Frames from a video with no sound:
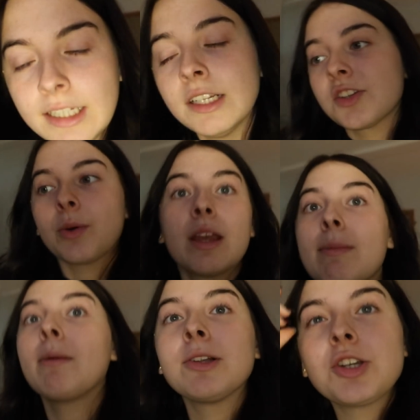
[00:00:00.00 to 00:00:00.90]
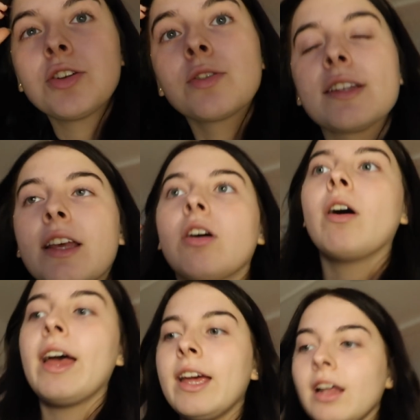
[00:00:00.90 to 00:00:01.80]
so I emailed my tutor and I said, oh,
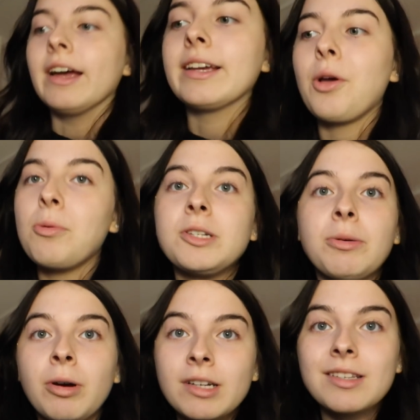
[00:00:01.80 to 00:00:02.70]
hey, like, I hope you don't mind.